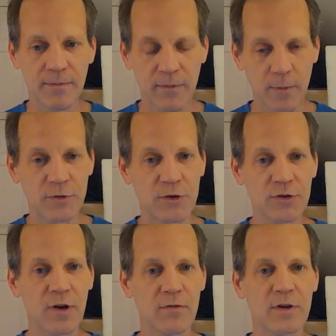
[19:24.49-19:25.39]
that was
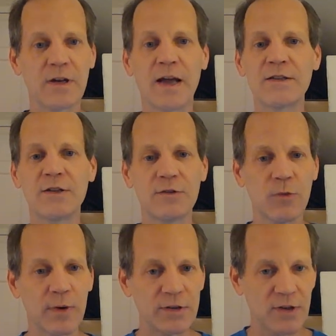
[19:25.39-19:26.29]
discovered in
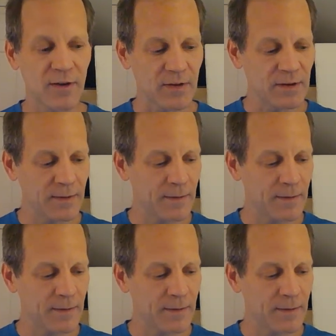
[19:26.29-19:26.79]
1927